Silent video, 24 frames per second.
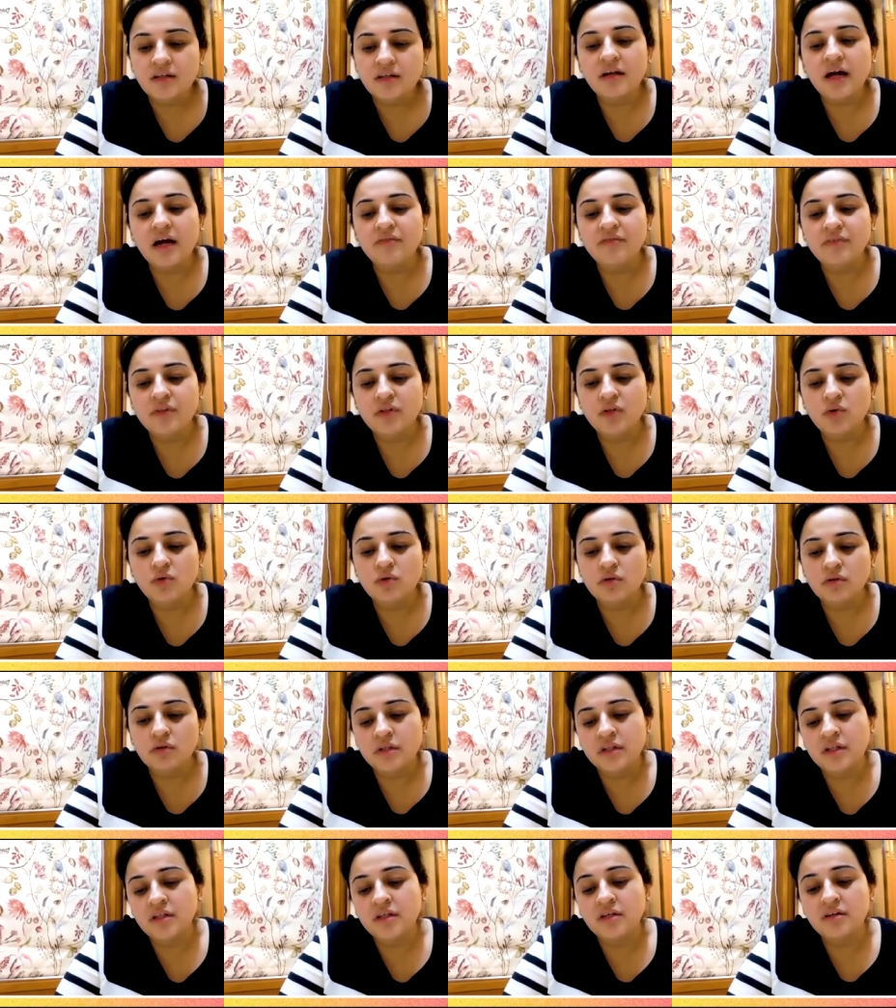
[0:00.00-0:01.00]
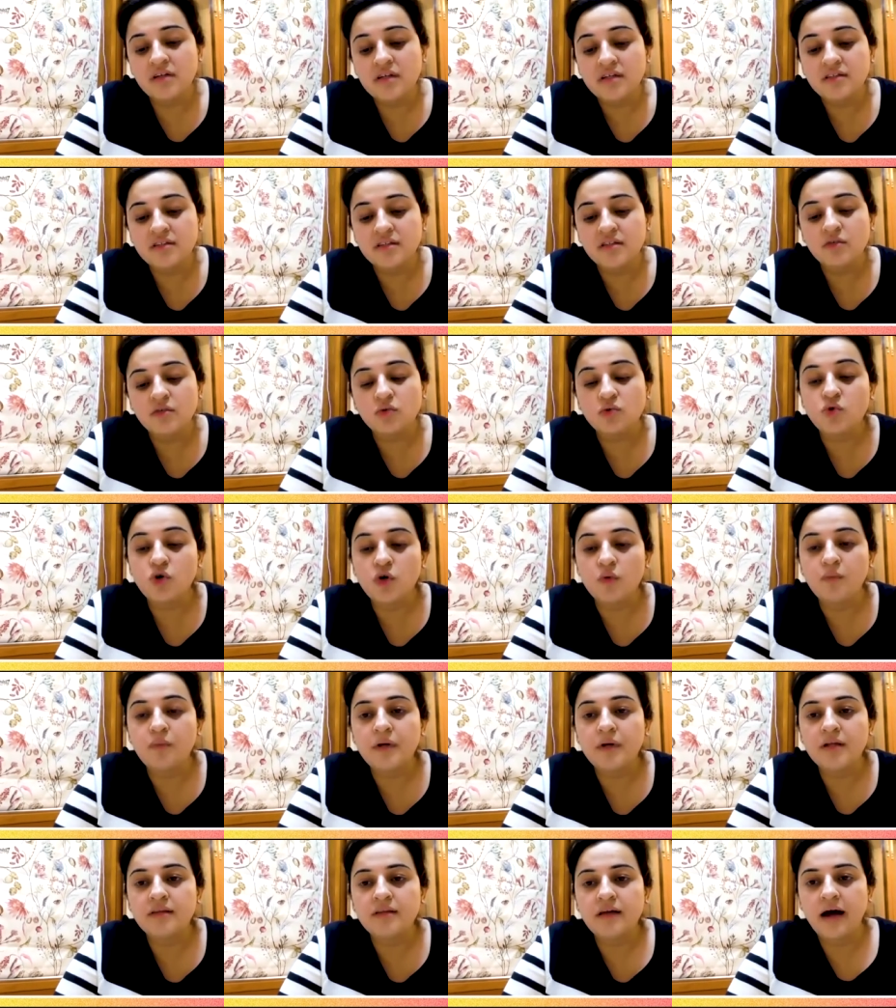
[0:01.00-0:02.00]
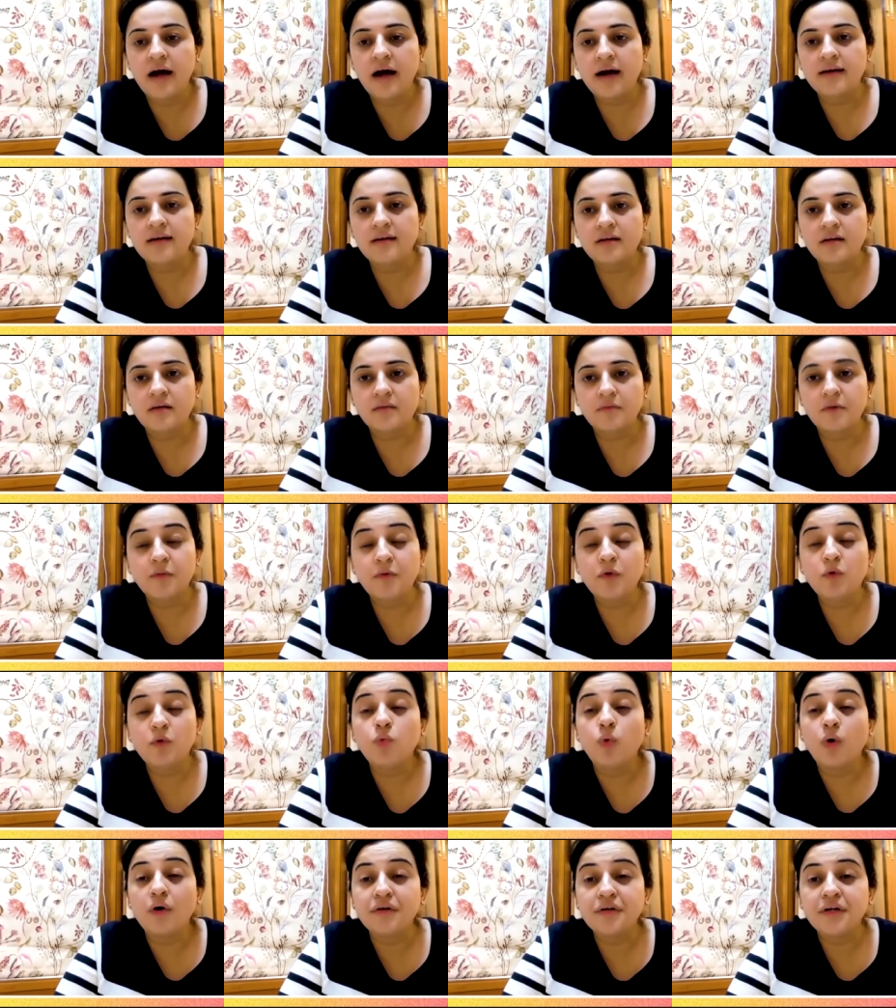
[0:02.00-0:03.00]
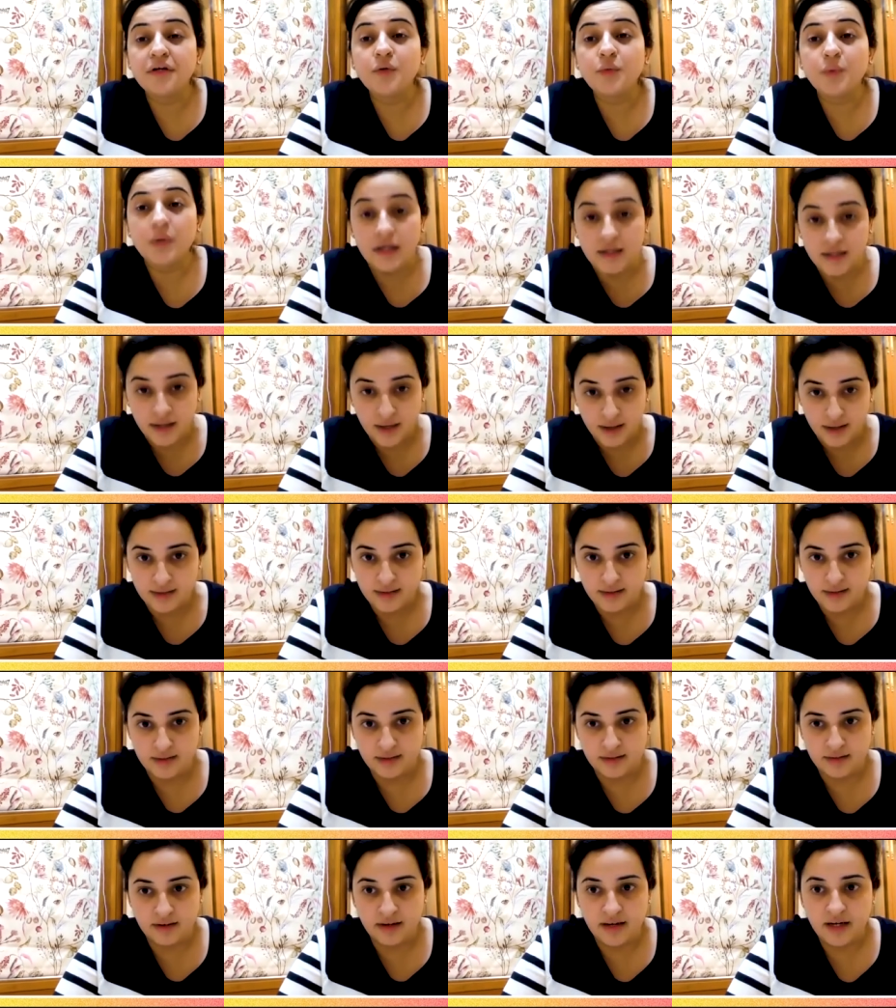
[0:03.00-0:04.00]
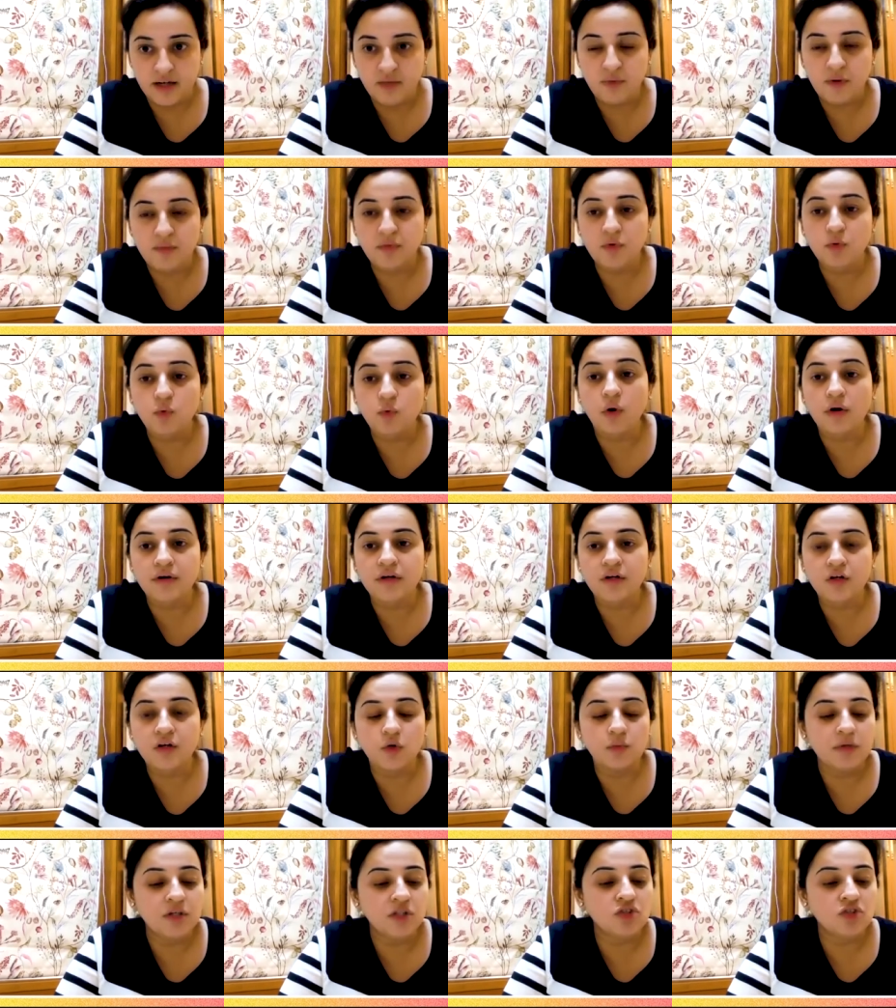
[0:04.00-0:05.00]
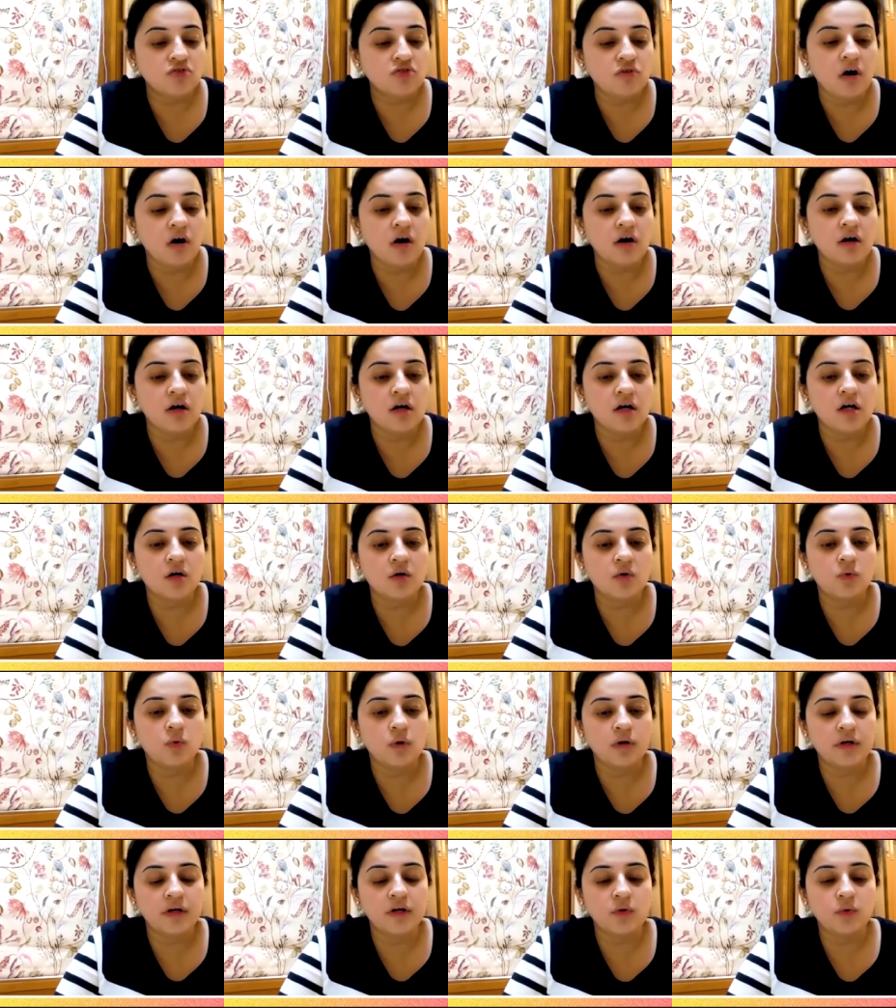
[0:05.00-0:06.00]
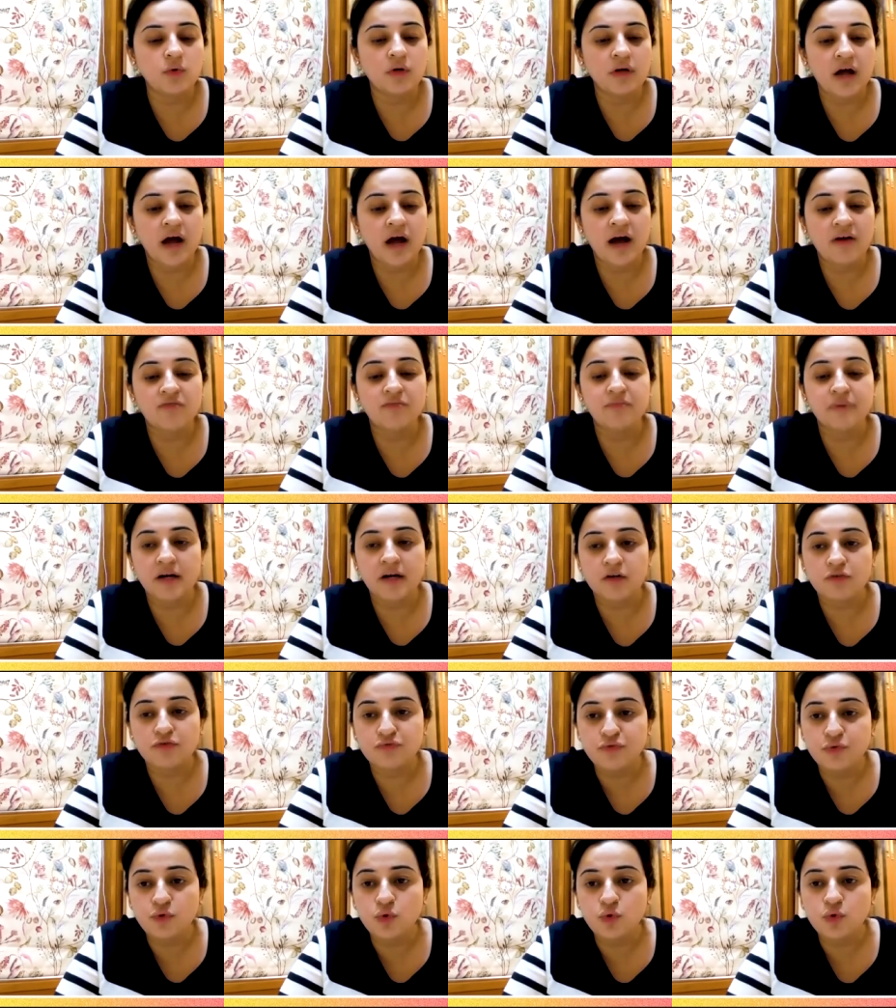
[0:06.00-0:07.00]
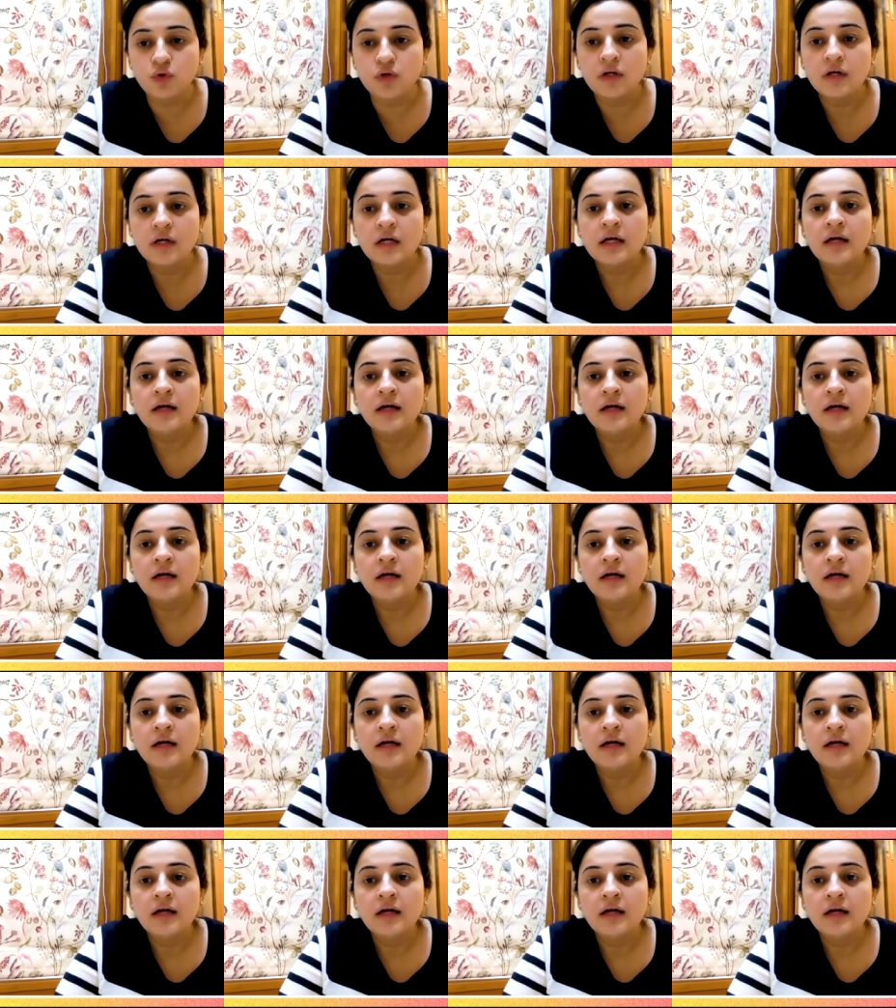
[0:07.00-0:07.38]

avenue, another reason could be that people wanted to eat healthier, right? People wanted to be stronger, wanted to have better food.